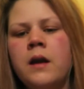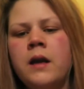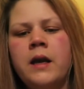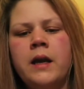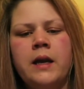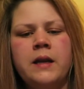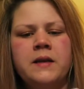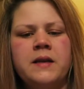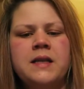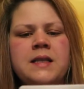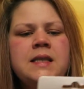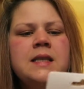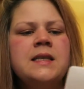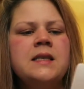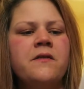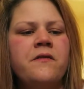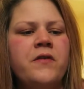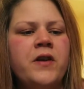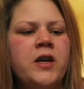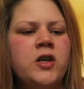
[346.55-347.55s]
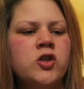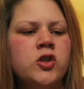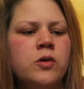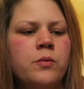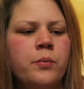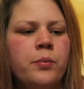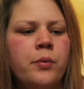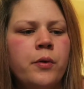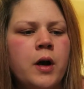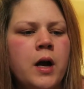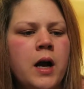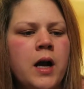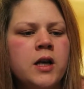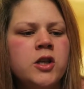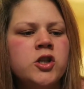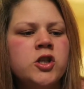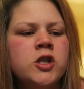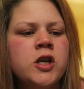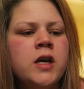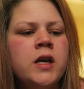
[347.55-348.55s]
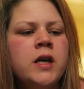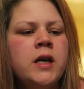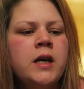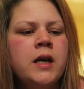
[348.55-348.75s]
And this is a facial brush